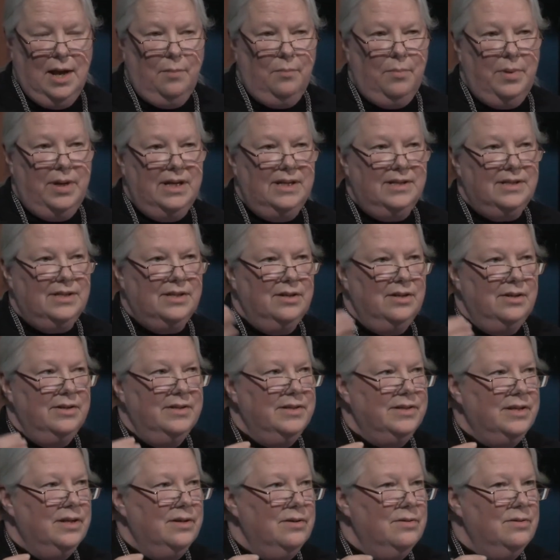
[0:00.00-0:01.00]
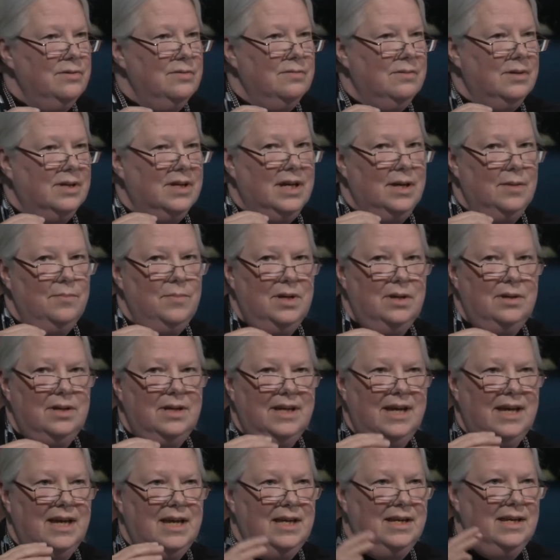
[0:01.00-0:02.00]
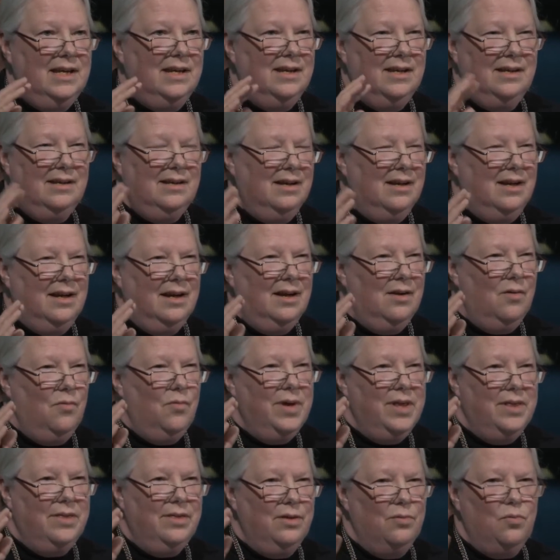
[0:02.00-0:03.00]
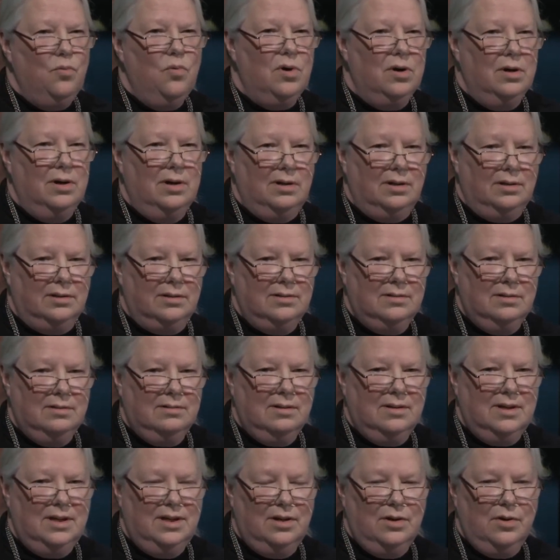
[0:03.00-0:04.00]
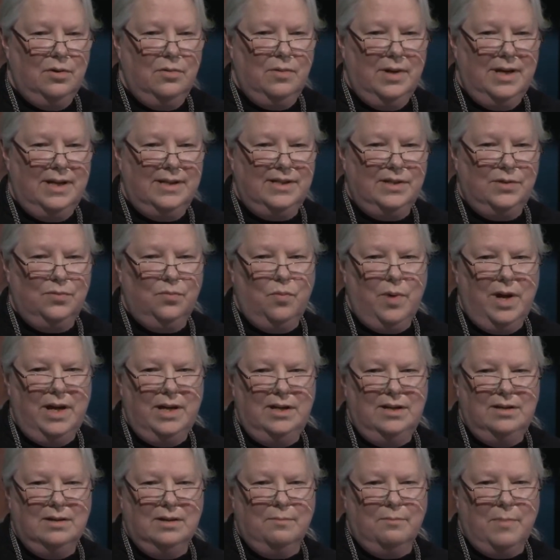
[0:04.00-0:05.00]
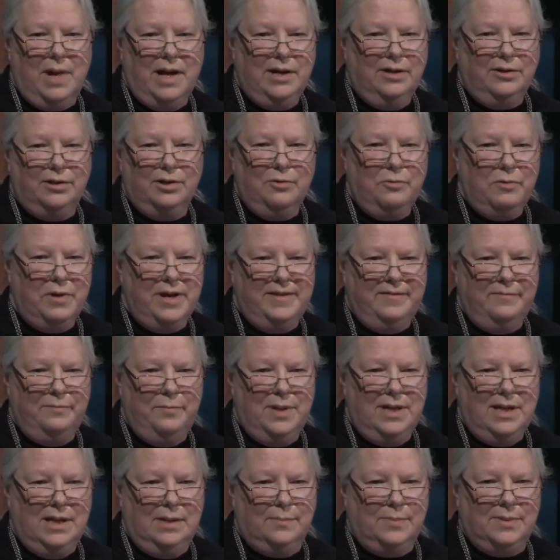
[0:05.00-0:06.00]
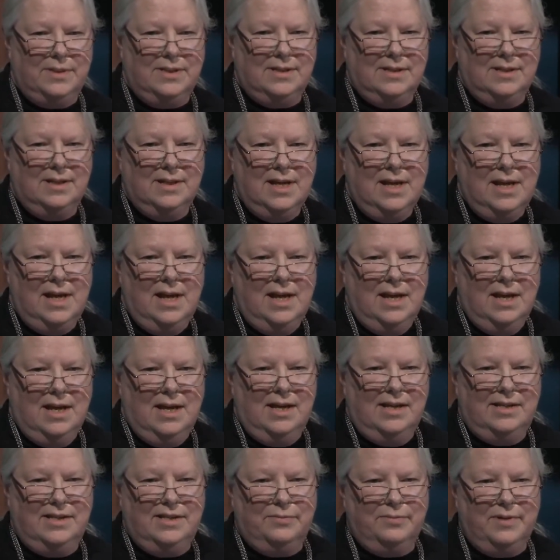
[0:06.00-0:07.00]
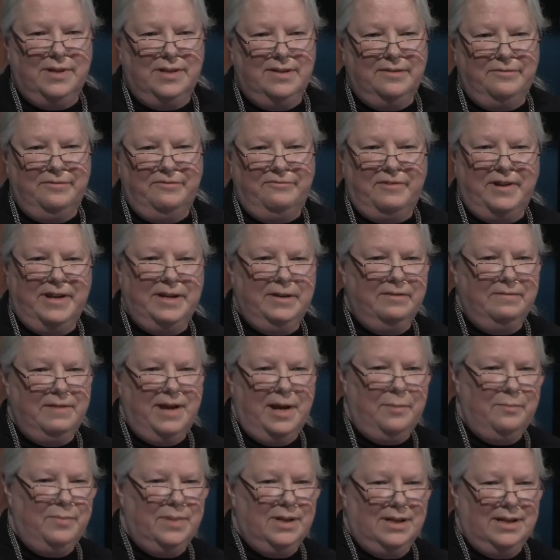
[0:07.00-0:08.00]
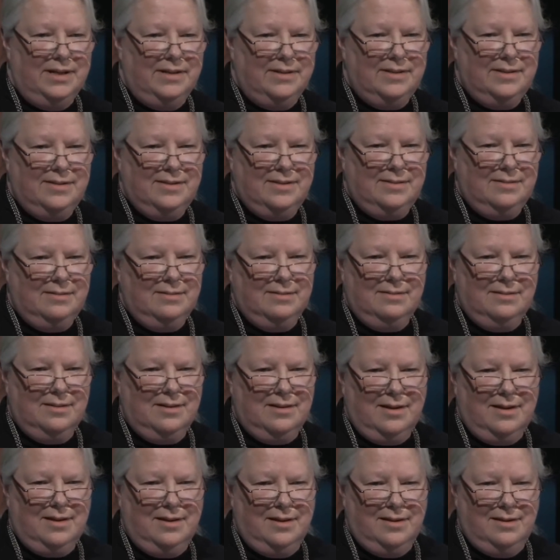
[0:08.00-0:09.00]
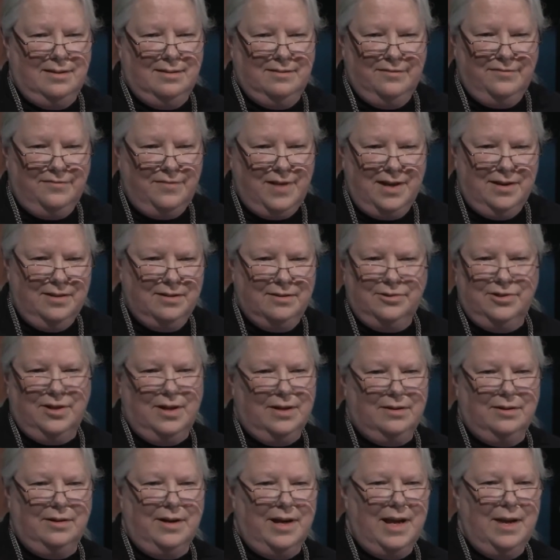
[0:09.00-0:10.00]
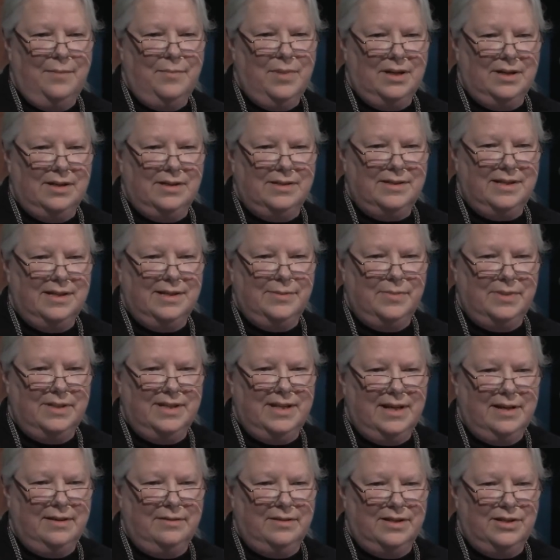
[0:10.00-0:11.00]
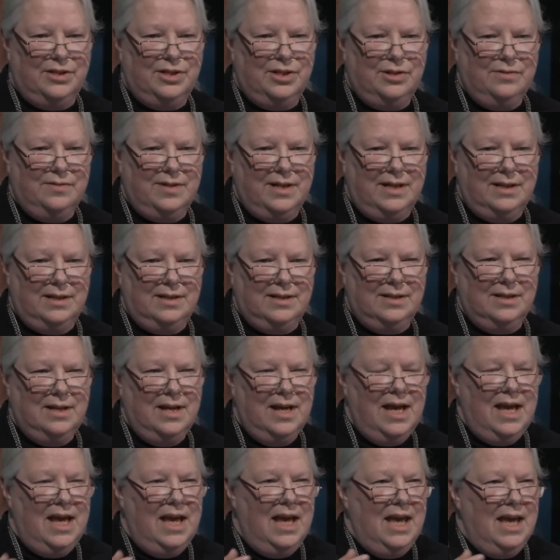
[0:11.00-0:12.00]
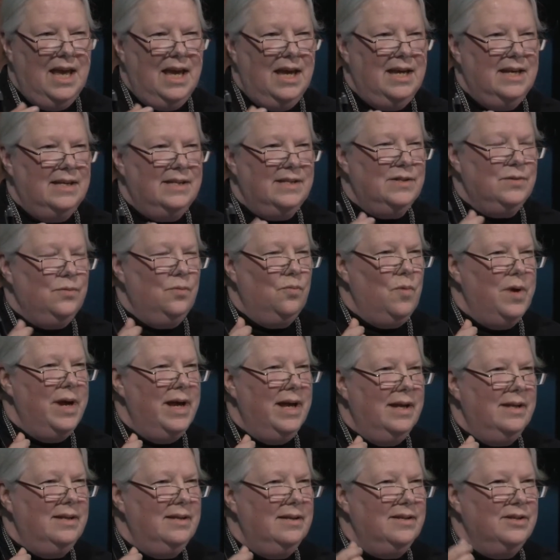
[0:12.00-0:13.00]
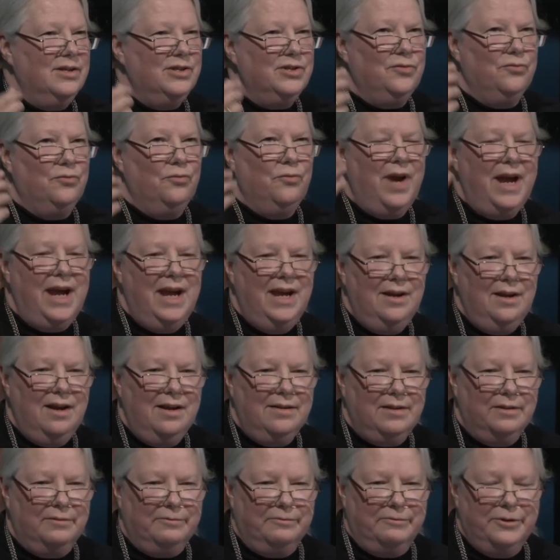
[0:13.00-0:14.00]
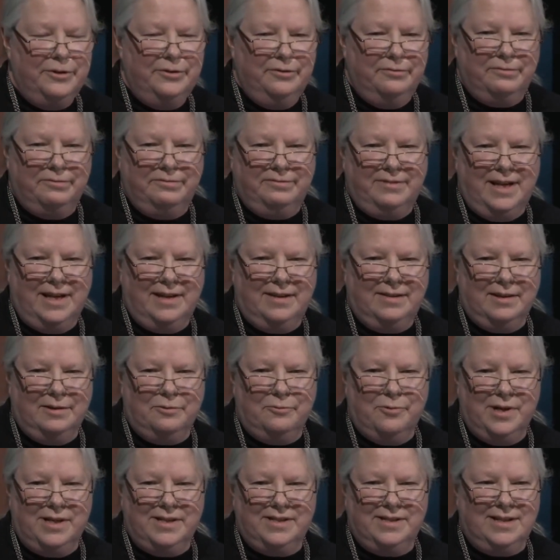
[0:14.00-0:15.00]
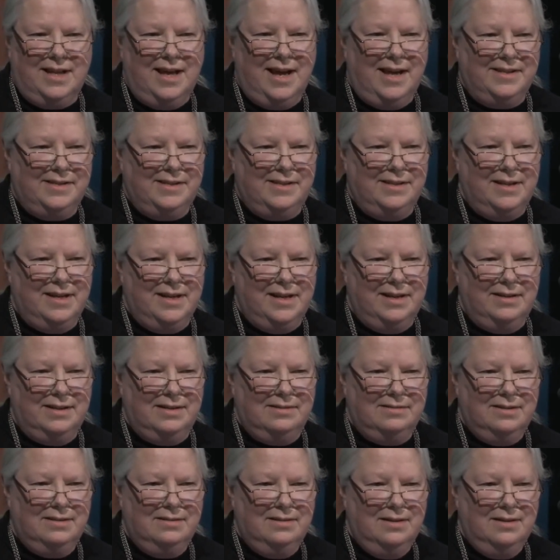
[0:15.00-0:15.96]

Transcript: but it's also communicating with the world. You know, it's when your microwave beeps, it's when the fire ambulance, uh, fire truck or ambulance comes down the street. It's when there's rain on the roof like there was last night.